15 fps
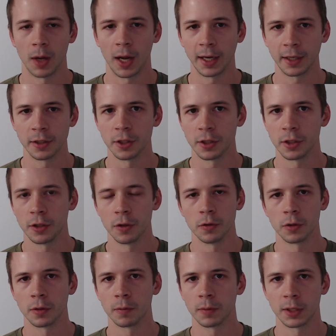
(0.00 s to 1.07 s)
I could just
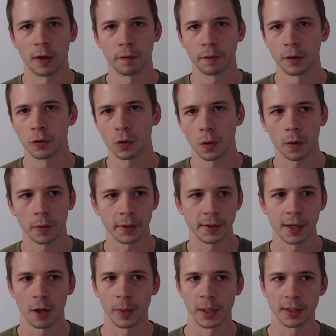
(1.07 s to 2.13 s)
use self-control to
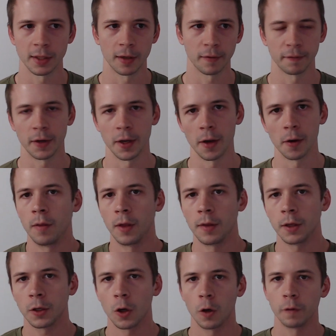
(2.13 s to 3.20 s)
tell myself no.
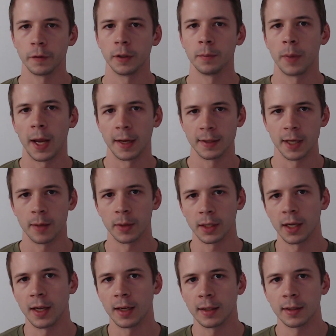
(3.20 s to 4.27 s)
Then the COVID
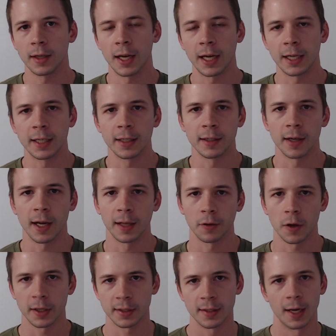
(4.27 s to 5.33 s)
pandemic hit and I
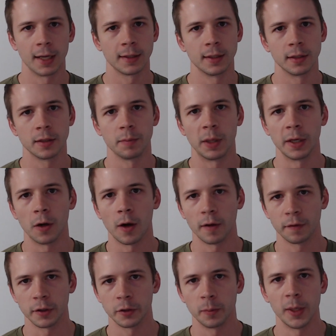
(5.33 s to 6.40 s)
lost access to my
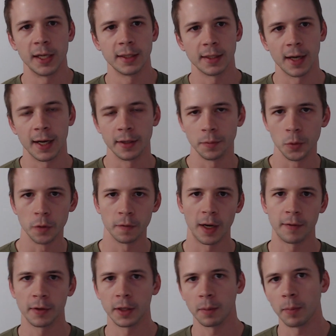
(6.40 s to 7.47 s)
office space and I had to move
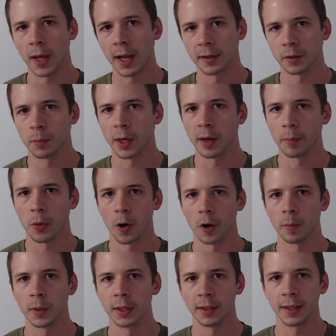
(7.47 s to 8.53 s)
everything back to my
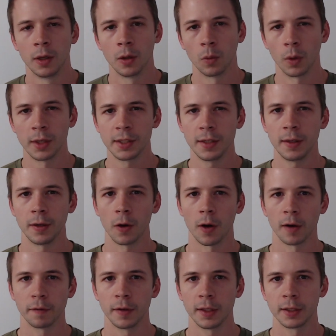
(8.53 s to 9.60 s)
apartment. Renting the
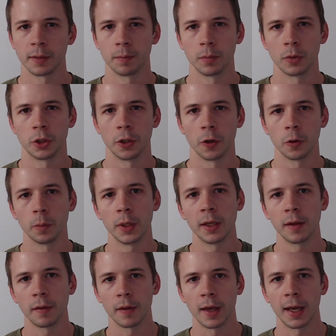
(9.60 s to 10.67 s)
office showed me
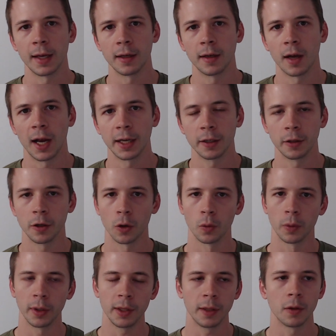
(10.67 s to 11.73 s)
that I could go
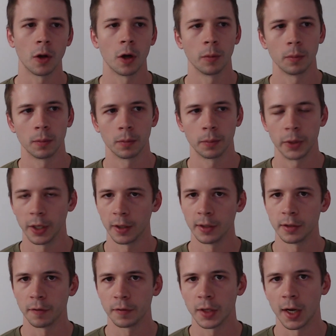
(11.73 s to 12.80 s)
really long periods
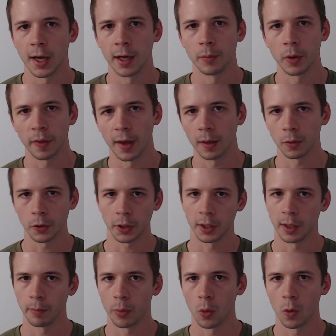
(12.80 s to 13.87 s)
of time without looking
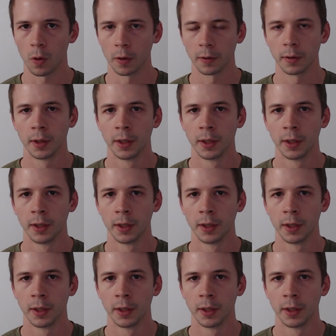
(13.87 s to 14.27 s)
at porn